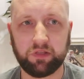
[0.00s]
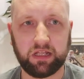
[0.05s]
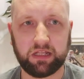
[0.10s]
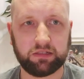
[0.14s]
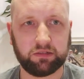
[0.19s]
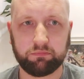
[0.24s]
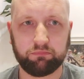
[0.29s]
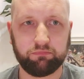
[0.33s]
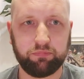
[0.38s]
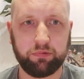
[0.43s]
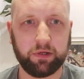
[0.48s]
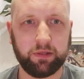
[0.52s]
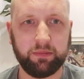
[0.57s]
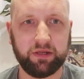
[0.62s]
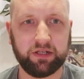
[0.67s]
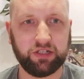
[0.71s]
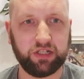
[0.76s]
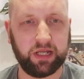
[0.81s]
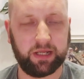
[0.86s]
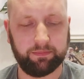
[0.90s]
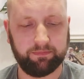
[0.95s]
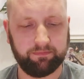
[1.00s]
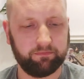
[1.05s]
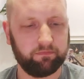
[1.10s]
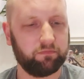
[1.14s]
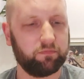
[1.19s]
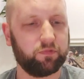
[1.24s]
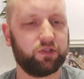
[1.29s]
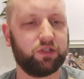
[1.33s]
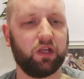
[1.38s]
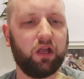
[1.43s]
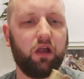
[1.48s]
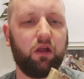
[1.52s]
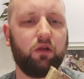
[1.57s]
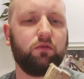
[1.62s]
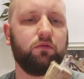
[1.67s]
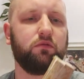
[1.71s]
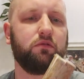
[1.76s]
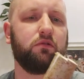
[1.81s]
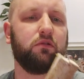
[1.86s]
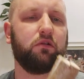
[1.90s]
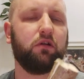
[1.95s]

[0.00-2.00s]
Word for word: That's pretty much it. So